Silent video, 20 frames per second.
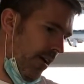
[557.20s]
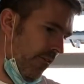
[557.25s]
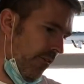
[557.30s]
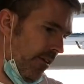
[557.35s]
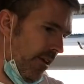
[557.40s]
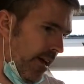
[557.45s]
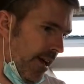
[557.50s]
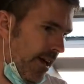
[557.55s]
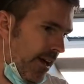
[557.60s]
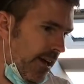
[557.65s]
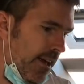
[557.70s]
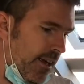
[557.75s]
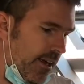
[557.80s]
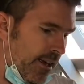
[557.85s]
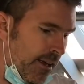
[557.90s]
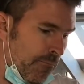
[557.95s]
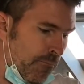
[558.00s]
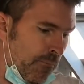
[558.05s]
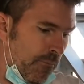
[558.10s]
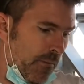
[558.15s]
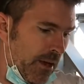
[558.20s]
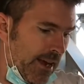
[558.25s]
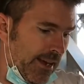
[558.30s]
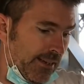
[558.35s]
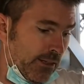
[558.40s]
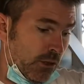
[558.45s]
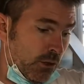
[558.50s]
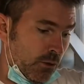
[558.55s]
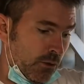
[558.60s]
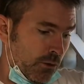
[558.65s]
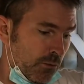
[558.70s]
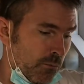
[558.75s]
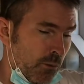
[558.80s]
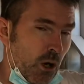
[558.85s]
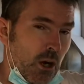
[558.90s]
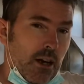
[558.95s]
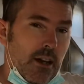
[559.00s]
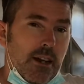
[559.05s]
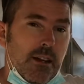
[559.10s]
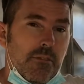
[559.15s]
there, into his
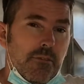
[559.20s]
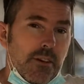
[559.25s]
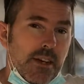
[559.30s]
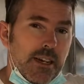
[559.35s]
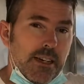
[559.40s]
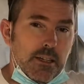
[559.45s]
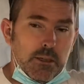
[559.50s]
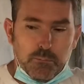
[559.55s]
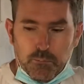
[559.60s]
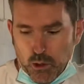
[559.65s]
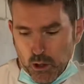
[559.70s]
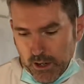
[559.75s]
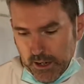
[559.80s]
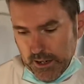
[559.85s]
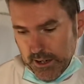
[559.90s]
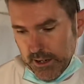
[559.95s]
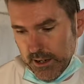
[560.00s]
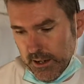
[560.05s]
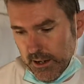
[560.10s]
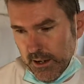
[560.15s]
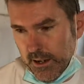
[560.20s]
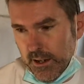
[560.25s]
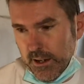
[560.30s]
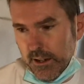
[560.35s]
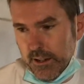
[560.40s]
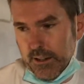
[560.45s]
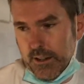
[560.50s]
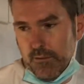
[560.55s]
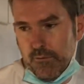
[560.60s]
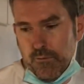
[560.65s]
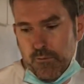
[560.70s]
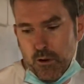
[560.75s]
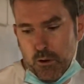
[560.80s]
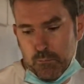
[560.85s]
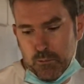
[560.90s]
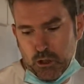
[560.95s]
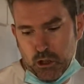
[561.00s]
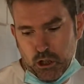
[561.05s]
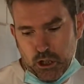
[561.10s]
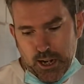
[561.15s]
boiler, feed his boiler. Then from
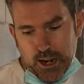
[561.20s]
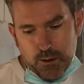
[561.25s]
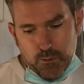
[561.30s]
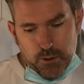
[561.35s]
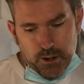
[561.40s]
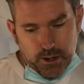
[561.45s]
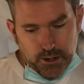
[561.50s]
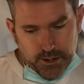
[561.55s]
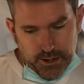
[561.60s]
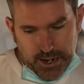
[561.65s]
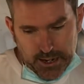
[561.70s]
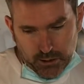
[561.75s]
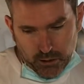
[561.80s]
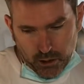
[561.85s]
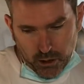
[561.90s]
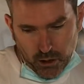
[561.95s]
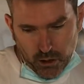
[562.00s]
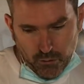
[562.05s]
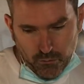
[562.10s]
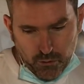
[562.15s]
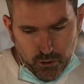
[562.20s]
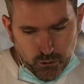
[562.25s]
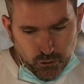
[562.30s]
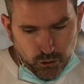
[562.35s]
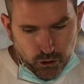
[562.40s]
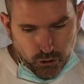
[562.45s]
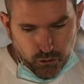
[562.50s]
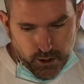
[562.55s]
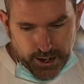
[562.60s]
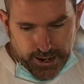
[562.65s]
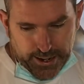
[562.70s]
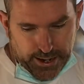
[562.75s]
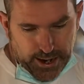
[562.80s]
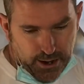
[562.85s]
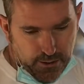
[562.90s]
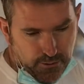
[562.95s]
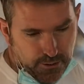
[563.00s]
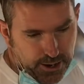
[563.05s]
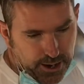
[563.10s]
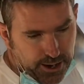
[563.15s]
the shower, that's going to run straight
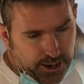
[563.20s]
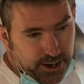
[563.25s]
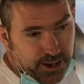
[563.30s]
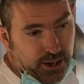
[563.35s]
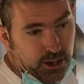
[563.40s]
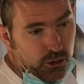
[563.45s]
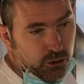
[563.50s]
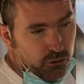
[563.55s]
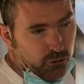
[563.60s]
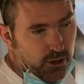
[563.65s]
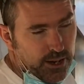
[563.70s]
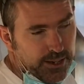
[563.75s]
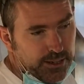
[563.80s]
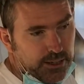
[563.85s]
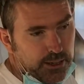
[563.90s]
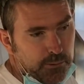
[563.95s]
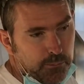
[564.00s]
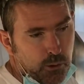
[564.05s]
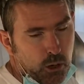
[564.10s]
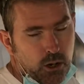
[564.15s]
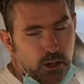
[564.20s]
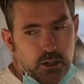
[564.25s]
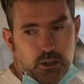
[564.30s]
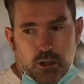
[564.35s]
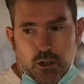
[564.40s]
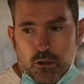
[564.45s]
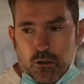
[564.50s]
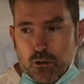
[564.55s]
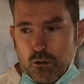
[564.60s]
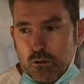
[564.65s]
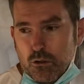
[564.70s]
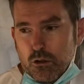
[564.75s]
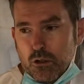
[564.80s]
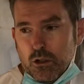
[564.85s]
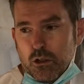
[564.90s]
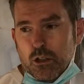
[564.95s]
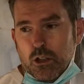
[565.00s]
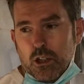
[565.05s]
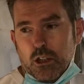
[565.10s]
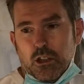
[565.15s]
down there, straight to the boiler. So as soon as you
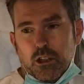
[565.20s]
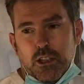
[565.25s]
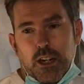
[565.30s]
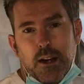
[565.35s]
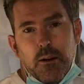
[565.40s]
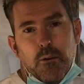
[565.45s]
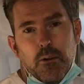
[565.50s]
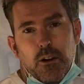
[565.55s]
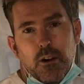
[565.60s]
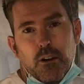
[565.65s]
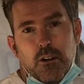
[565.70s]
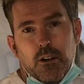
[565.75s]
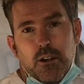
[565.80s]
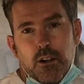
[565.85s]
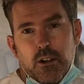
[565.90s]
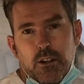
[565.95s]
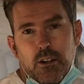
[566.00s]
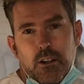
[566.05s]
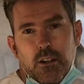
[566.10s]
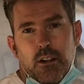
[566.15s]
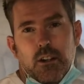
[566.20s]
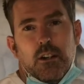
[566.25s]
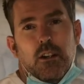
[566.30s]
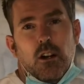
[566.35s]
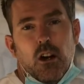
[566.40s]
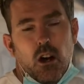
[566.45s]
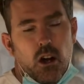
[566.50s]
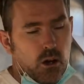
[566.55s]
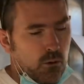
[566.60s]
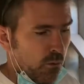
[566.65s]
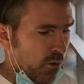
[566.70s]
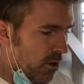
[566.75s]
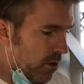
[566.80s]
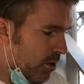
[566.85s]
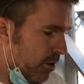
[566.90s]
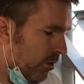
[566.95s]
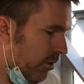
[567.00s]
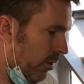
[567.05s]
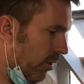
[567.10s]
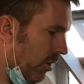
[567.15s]
turn the shower on, hot
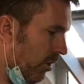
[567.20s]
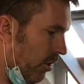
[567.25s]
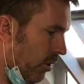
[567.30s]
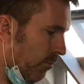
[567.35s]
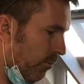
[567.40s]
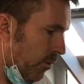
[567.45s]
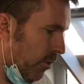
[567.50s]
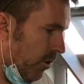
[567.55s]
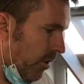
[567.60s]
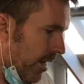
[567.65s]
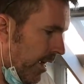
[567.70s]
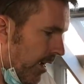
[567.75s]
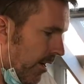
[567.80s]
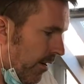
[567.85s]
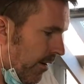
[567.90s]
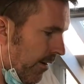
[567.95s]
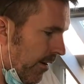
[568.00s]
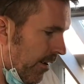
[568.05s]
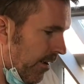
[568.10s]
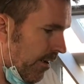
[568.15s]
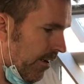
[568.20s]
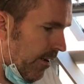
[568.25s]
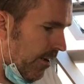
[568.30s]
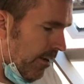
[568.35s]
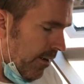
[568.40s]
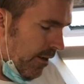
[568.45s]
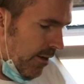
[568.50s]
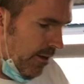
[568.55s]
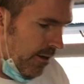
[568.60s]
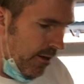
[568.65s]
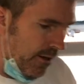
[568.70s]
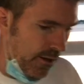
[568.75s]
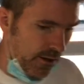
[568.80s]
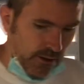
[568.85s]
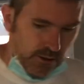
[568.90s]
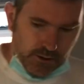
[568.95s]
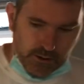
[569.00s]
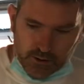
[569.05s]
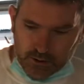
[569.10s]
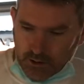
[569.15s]
water's going to come straight on.
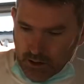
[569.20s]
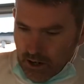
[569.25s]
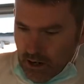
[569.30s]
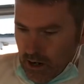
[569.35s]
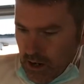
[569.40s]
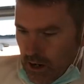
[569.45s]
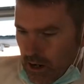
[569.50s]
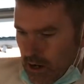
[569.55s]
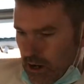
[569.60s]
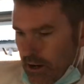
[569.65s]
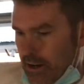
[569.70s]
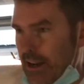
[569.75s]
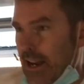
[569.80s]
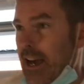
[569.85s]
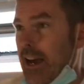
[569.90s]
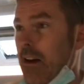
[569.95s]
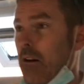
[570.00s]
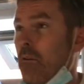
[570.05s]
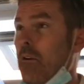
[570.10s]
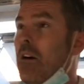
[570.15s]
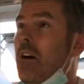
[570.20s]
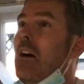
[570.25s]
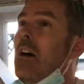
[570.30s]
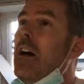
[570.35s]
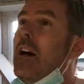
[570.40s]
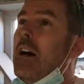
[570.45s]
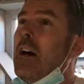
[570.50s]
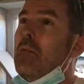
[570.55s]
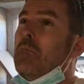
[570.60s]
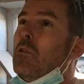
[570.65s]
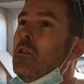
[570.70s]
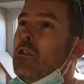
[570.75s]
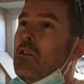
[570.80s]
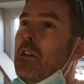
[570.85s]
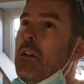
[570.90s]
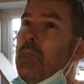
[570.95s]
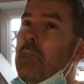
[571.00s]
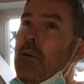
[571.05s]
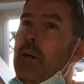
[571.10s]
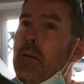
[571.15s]
So now I'm just
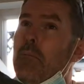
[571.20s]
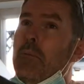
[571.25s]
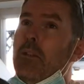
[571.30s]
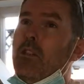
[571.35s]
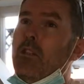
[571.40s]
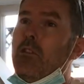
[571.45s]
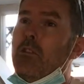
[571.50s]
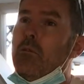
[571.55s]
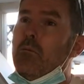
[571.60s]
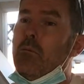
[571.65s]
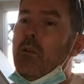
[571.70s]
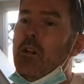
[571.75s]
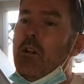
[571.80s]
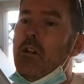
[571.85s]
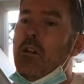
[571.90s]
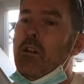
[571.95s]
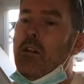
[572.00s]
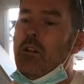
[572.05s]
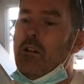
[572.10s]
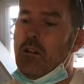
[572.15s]
going to build my stud wall,